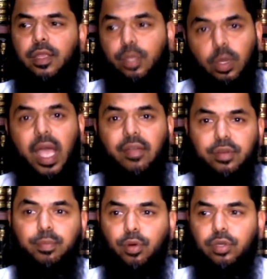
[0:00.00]
you have
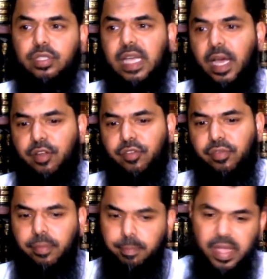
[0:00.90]
reports out
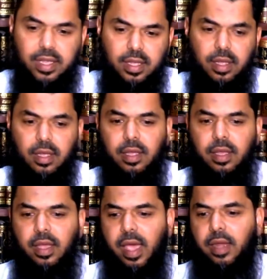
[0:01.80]
of Mecca
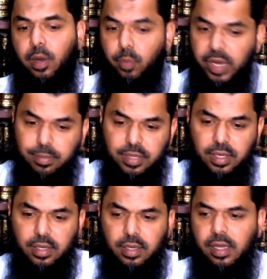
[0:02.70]
and
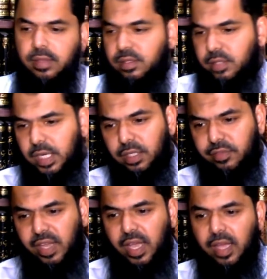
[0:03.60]
Arabia and these
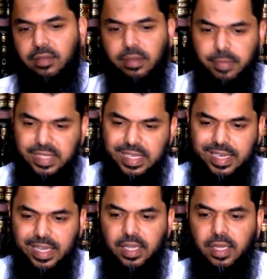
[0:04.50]
caravans and
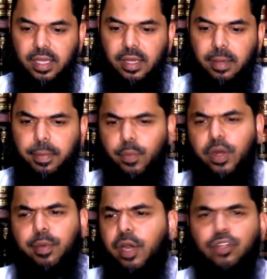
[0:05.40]
Medina. But what
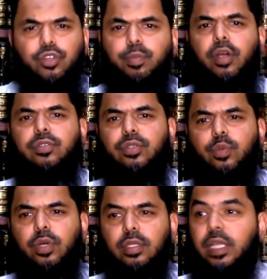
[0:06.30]
about other parts of the
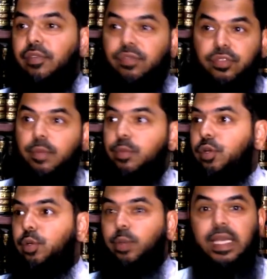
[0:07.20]
world? If some
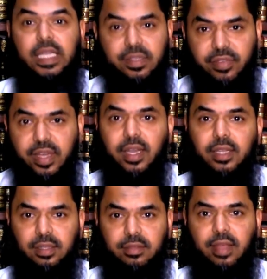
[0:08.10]
great event
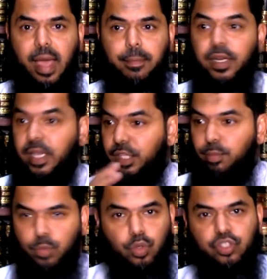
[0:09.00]
like this happened, like the
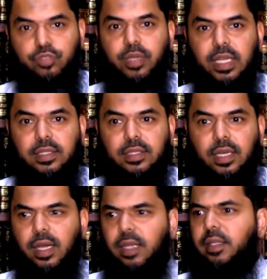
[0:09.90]
moon splits,
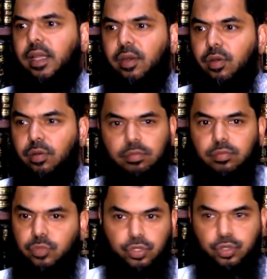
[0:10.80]

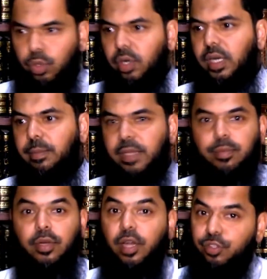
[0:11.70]
then surely
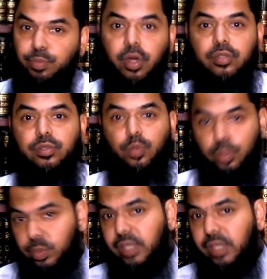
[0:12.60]
people in other parts of the world